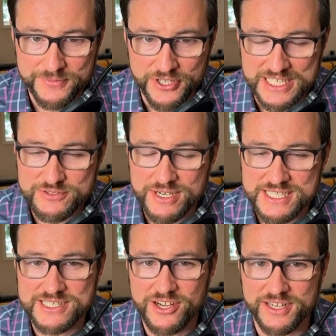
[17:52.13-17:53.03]
And that's where I
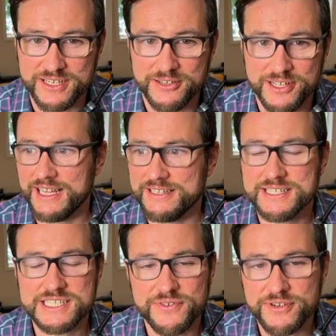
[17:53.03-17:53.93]
started. I did
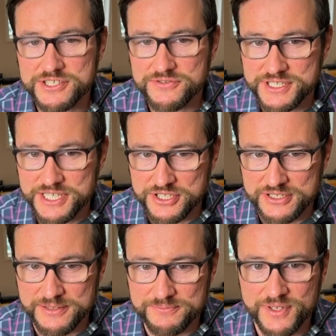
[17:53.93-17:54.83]
this very
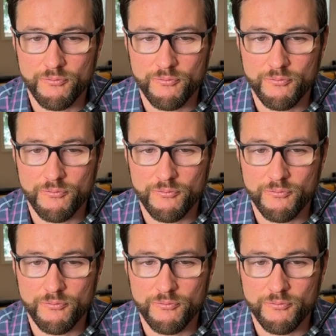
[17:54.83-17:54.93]
strategically.